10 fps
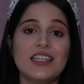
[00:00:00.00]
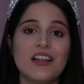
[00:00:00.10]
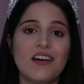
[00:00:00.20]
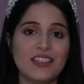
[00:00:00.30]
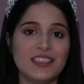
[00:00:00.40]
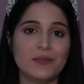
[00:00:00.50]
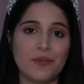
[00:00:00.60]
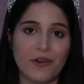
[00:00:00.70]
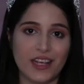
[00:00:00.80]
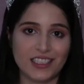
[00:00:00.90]
Another
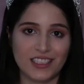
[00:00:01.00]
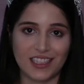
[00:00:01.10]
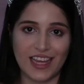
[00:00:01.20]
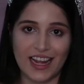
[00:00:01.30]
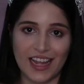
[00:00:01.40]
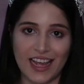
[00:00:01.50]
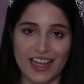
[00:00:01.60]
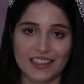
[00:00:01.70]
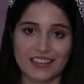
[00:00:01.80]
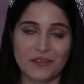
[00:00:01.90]
inspiration that I
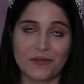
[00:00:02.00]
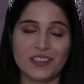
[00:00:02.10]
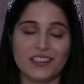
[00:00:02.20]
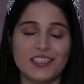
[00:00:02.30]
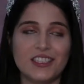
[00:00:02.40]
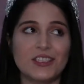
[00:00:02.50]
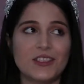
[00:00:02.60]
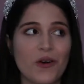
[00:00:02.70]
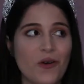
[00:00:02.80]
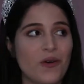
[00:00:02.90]
had, which is
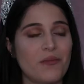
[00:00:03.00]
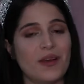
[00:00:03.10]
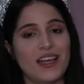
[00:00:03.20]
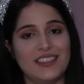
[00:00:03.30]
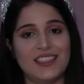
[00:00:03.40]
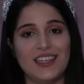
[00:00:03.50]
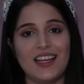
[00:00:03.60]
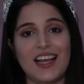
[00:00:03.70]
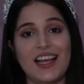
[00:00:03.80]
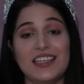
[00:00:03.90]
so
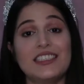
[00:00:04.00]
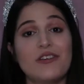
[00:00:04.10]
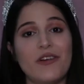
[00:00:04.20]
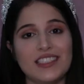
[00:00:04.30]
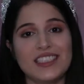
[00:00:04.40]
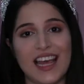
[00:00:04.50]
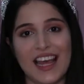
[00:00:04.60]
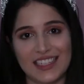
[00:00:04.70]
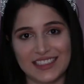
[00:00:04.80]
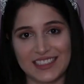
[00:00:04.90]
amazing, is Grace
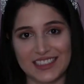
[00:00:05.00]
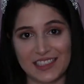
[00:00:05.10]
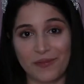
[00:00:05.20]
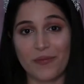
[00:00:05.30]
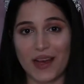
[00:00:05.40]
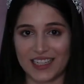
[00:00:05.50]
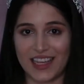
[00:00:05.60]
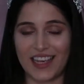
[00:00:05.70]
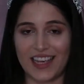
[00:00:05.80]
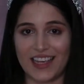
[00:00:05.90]
Kelly's
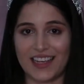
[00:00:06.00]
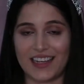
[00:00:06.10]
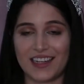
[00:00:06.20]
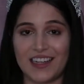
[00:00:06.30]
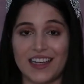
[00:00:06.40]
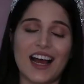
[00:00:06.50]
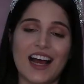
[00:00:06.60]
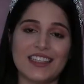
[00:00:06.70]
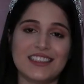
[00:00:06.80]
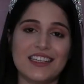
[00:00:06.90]
wedding cake.
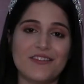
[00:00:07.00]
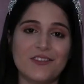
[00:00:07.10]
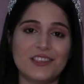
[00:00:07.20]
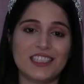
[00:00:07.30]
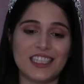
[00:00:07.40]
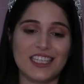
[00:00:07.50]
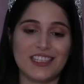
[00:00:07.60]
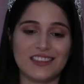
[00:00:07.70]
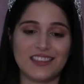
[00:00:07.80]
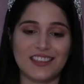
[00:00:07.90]
Guys, if you
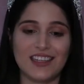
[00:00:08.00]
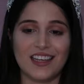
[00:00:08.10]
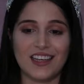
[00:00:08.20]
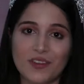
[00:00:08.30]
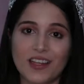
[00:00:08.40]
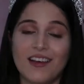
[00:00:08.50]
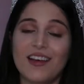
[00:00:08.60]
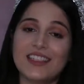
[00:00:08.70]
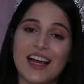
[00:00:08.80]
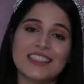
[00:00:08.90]
see it,
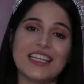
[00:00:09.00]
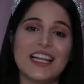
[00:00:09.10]
it has